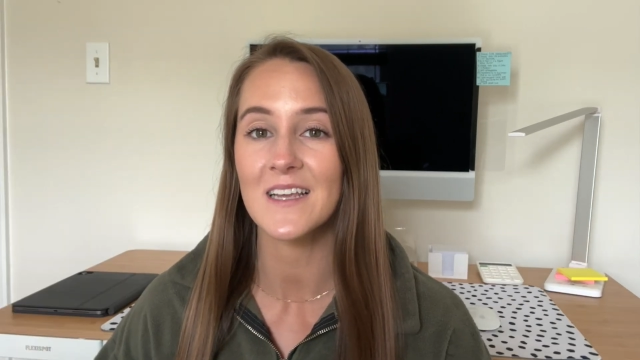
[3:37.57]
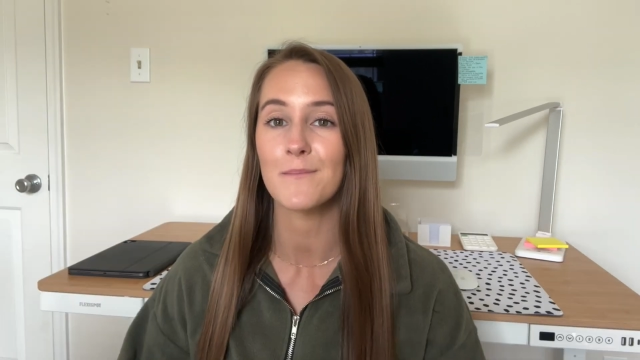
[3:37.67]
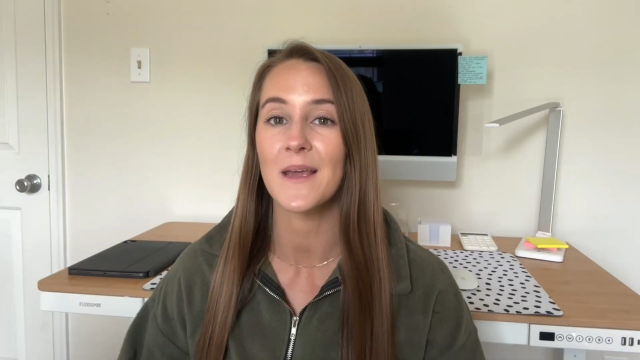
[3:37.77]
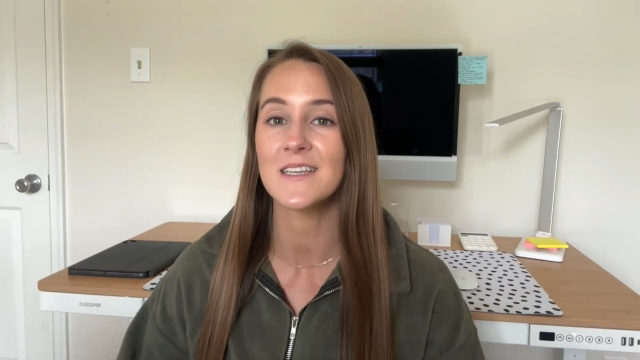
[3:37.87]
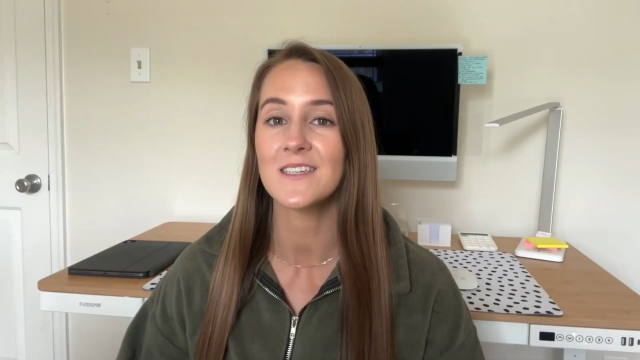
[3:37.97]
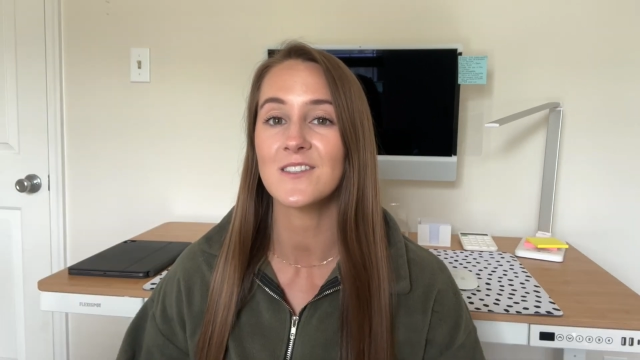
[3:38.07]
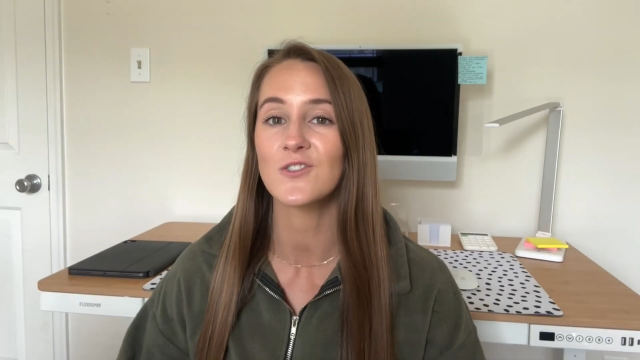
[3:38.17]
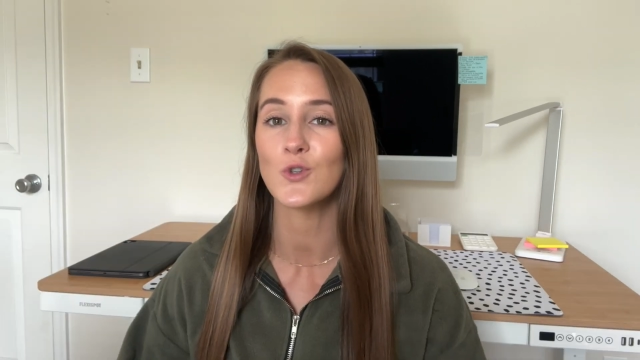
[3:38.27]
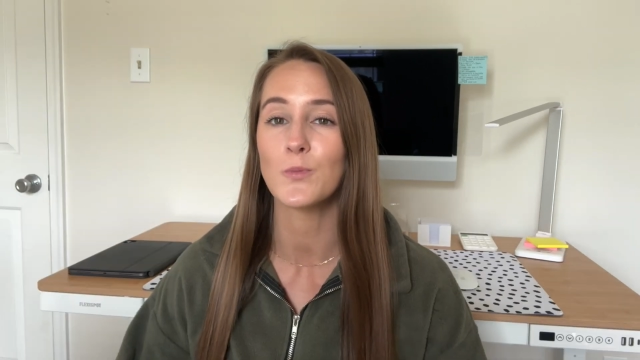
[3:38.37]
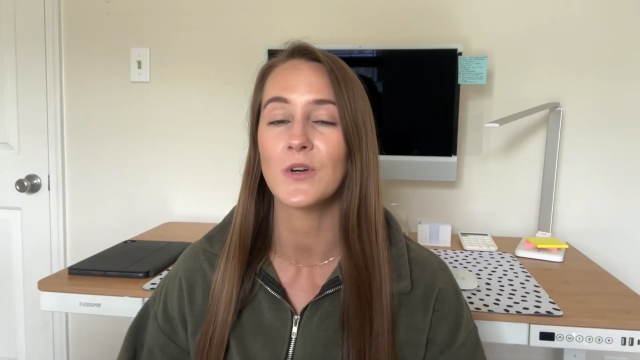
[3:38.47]
It makes it
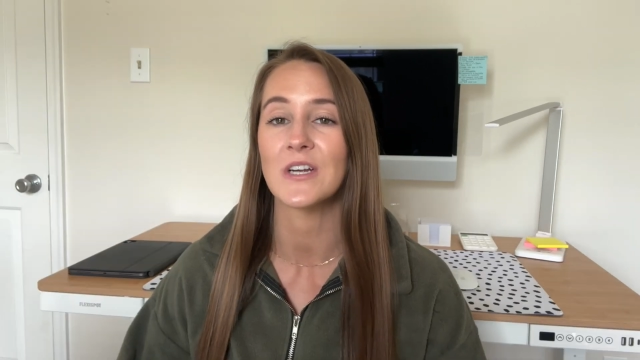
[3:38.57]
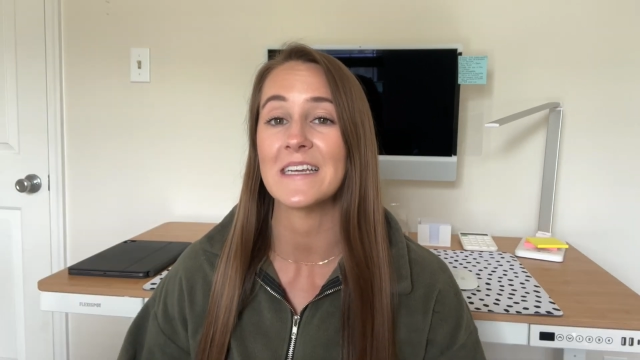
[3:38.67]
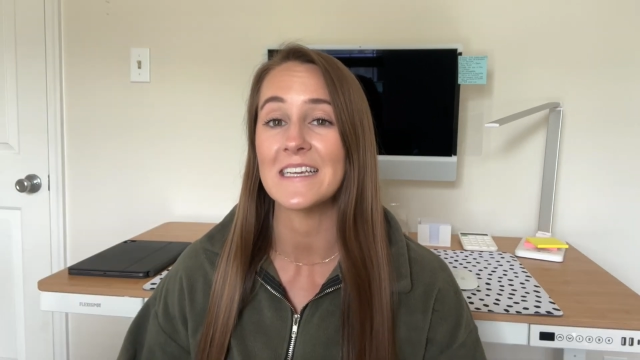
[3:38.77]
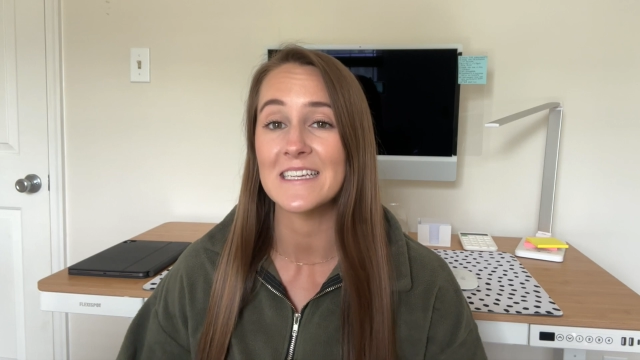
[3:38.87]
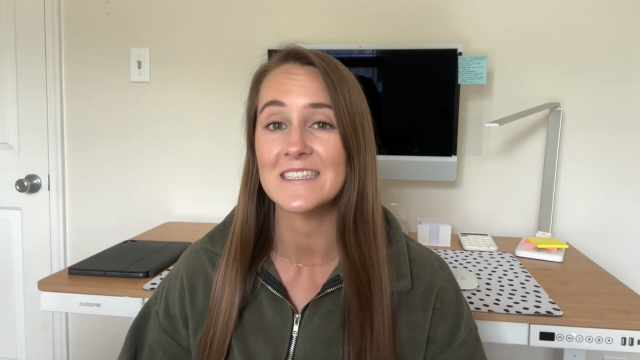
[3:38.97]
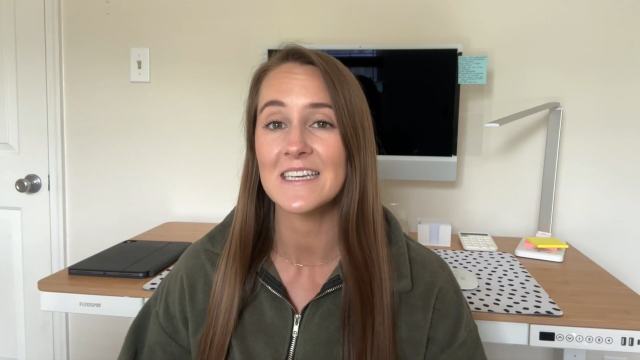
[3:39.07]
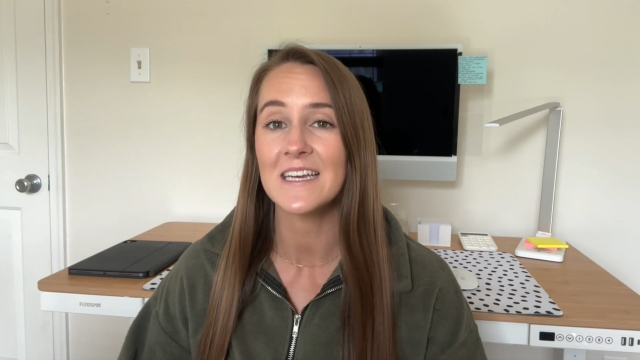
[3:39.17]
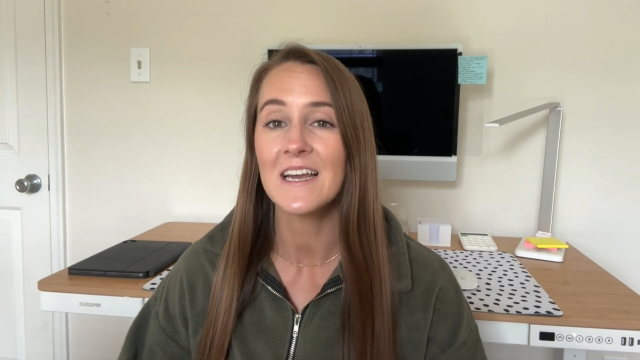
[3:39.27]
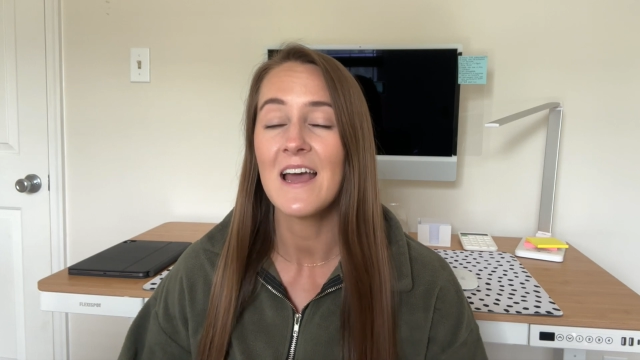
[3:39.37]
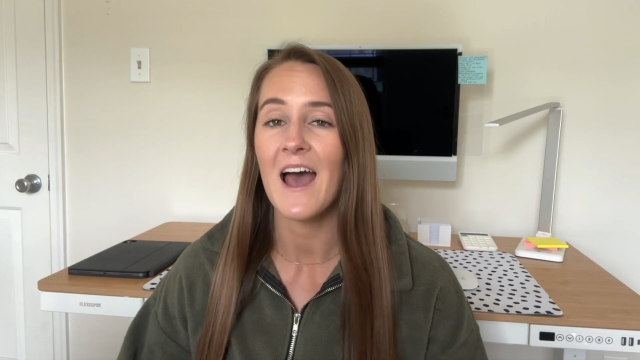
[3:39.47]
super easy,